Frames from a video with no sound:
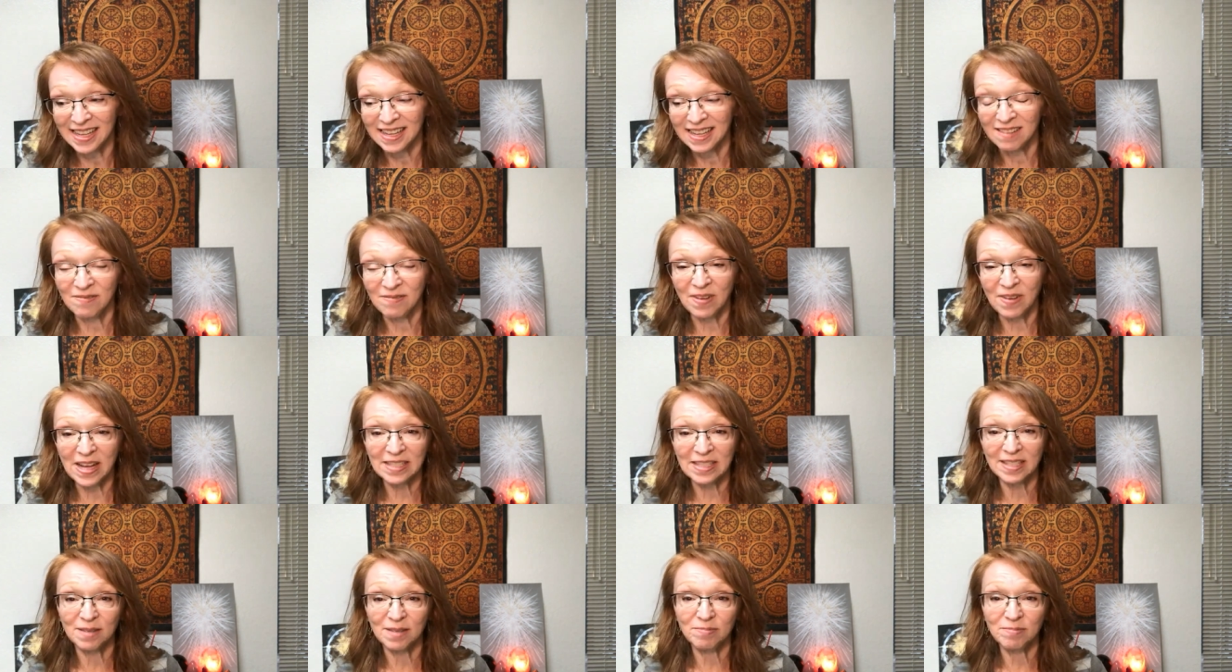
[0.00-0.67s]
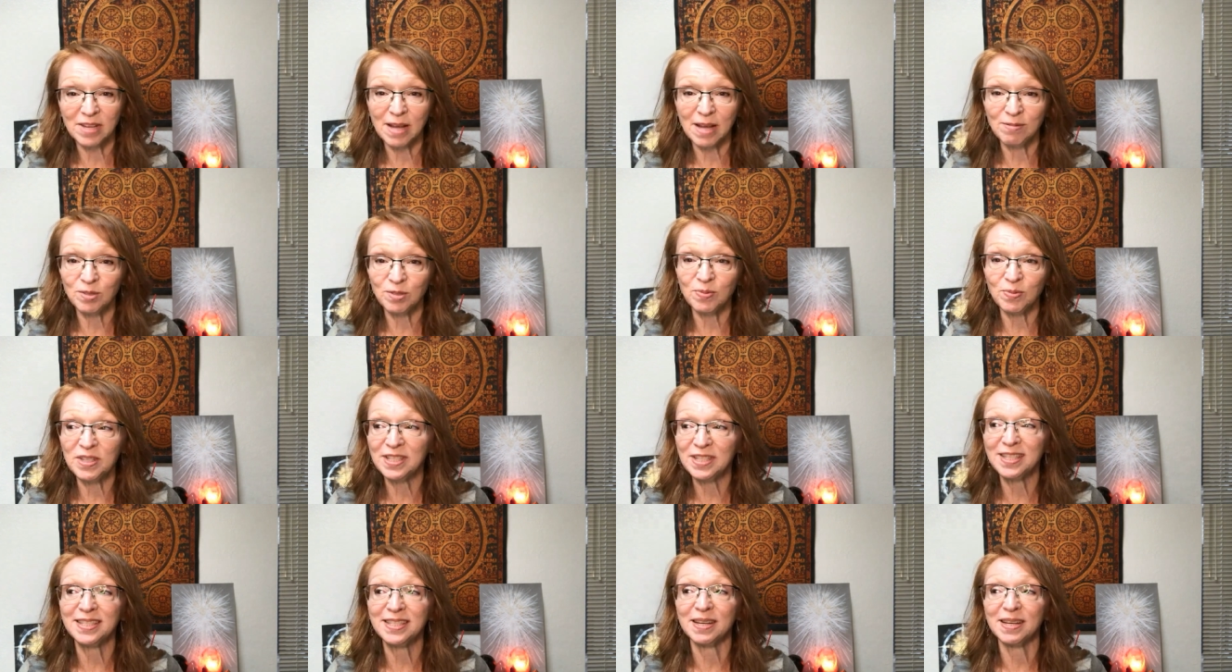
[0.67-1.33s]
In fact, sometimes we
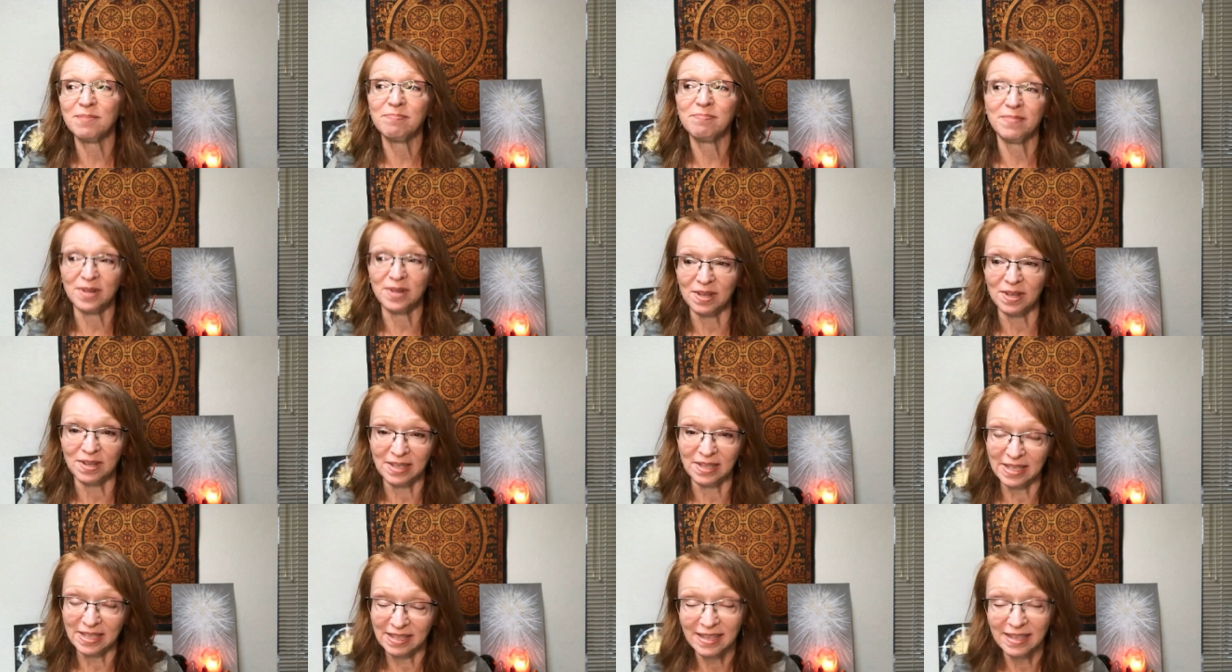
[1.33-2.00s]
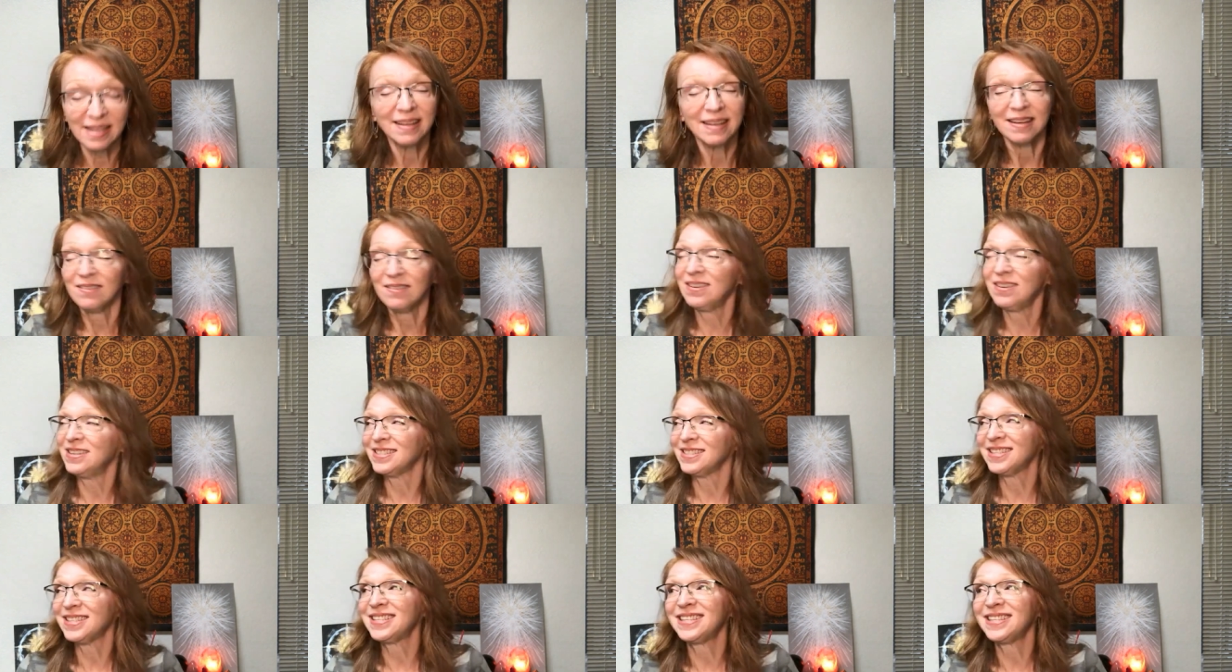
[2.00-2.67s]
stumble
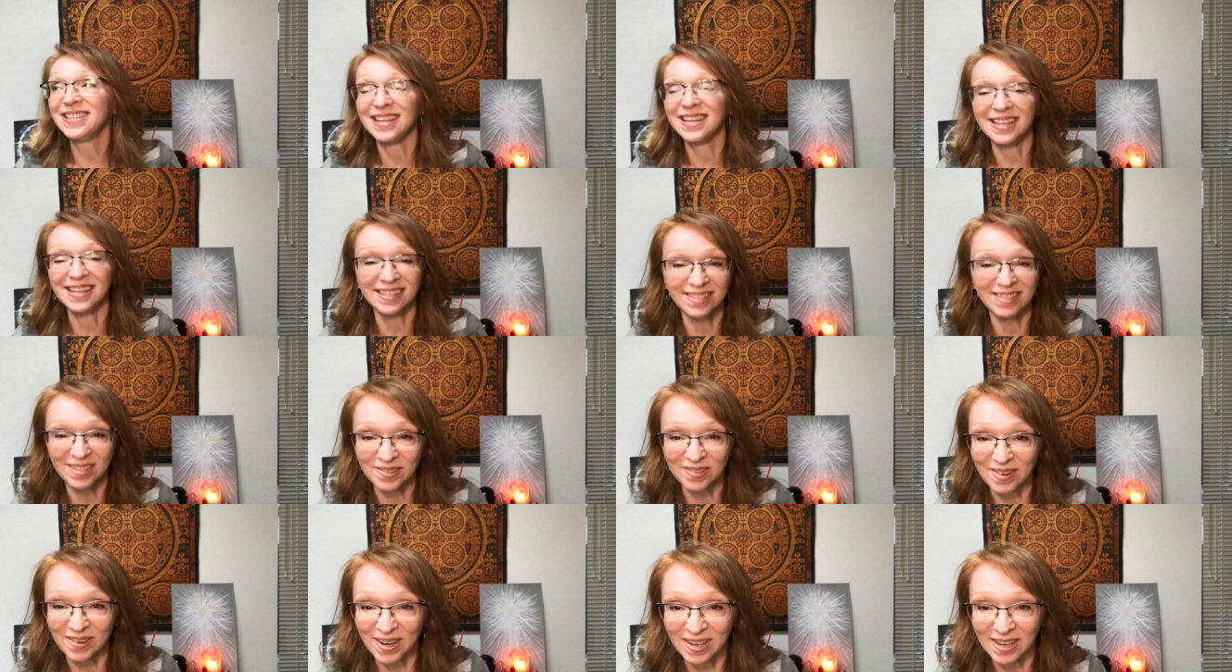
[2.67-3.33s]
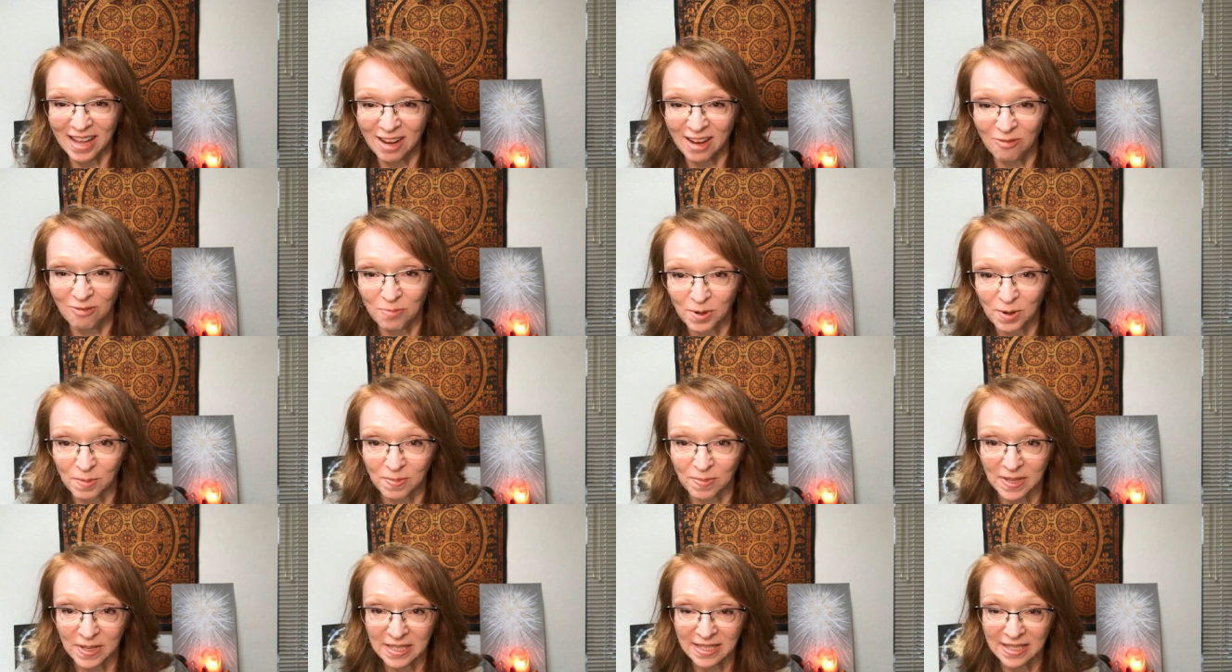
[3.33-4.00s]
into our life
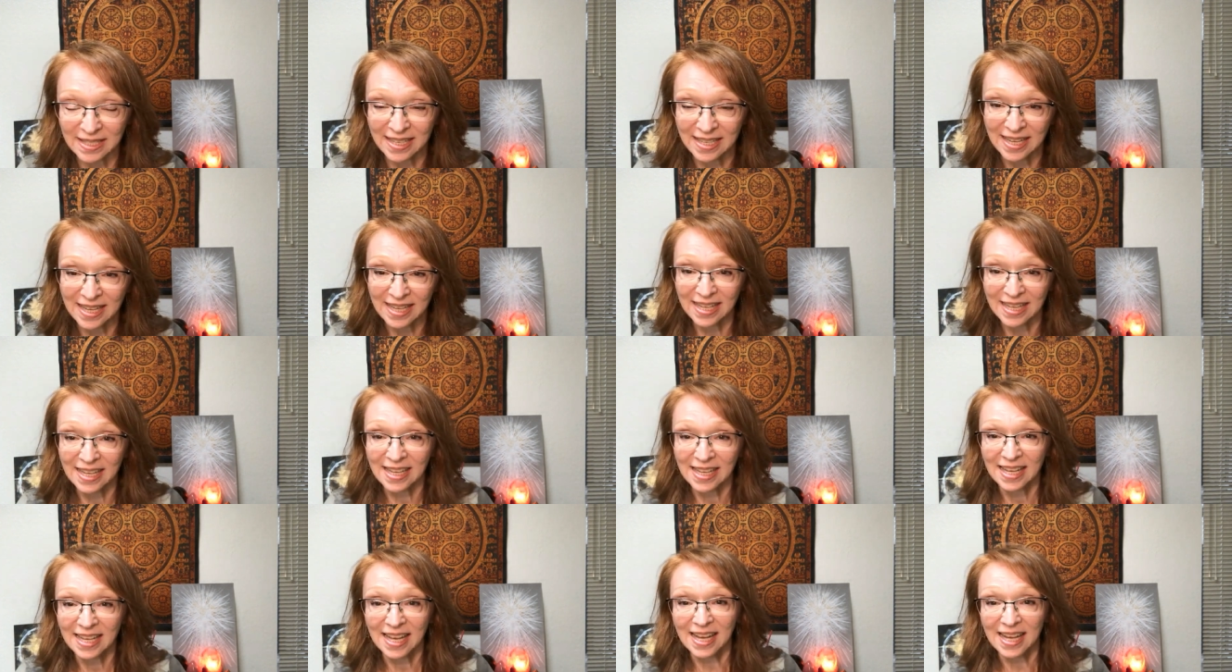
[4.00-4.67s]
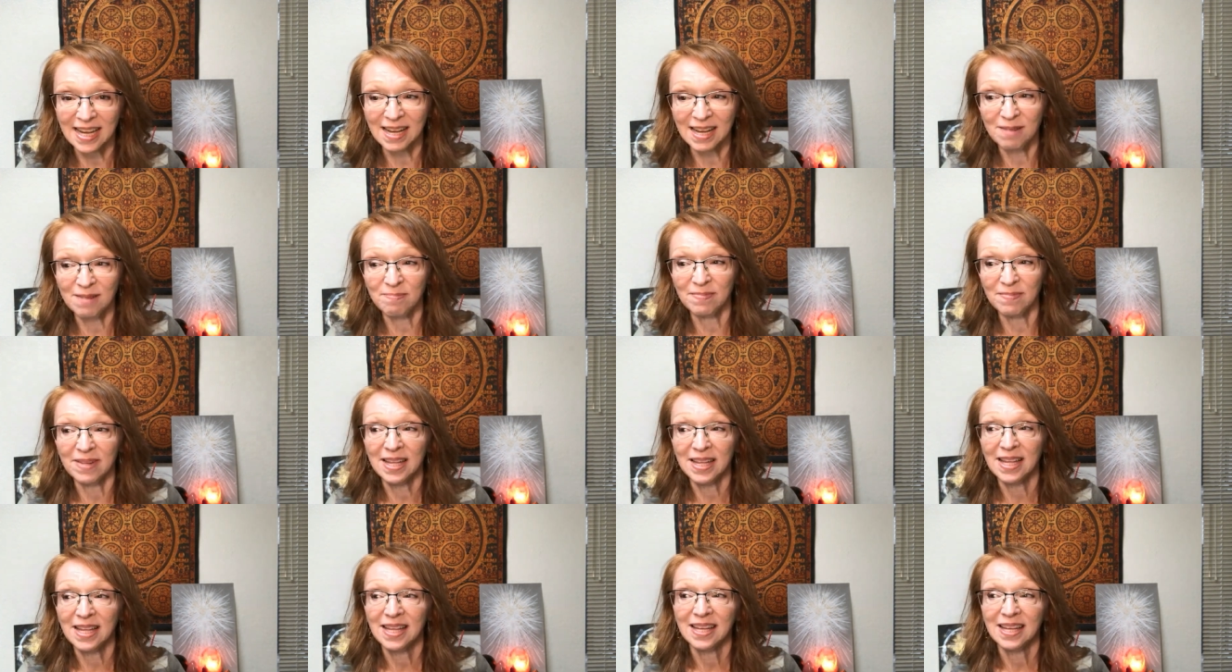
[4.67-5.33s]
purpose um,
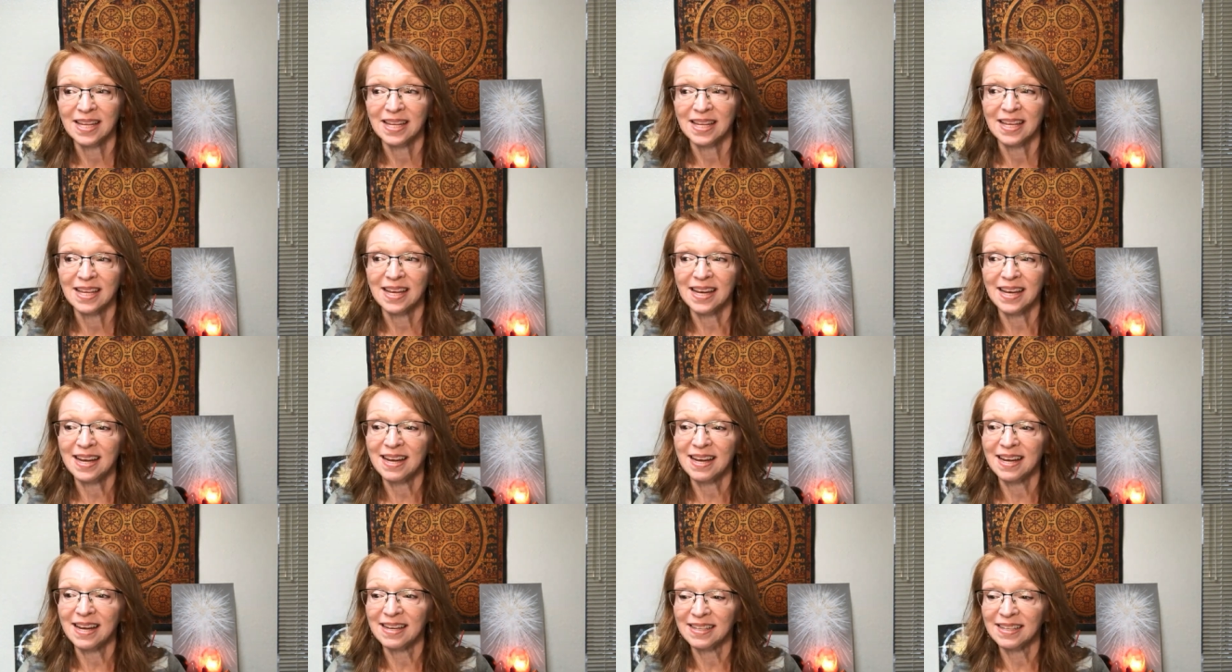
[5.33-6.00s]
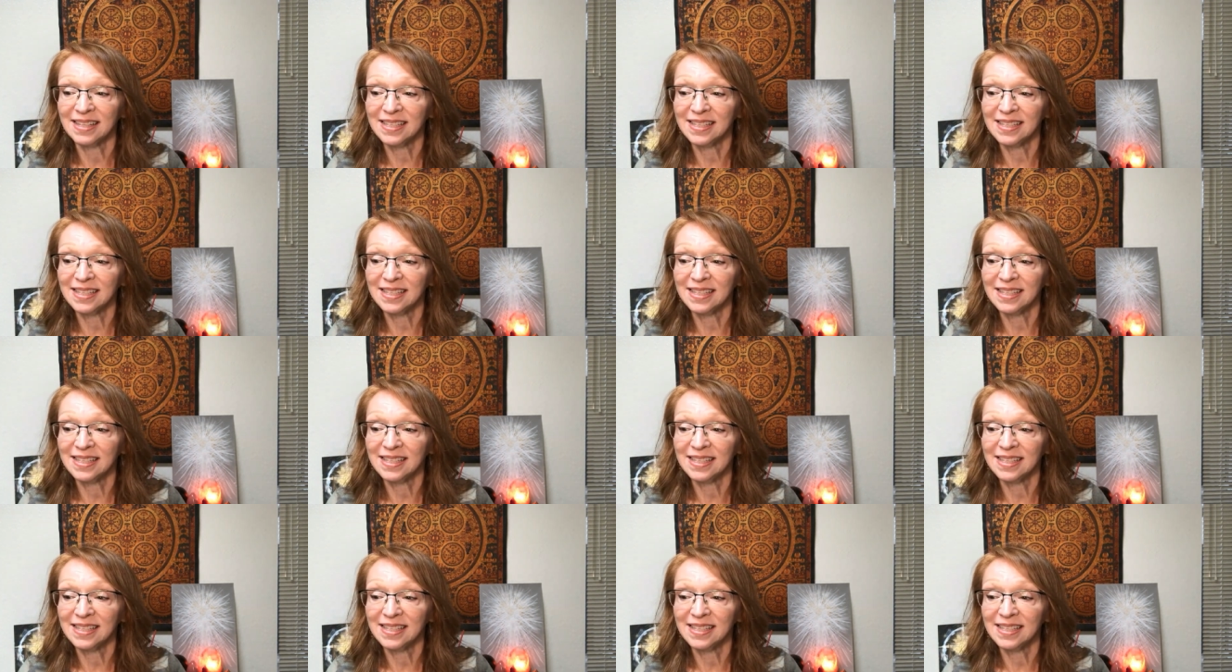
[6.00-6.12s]
uh,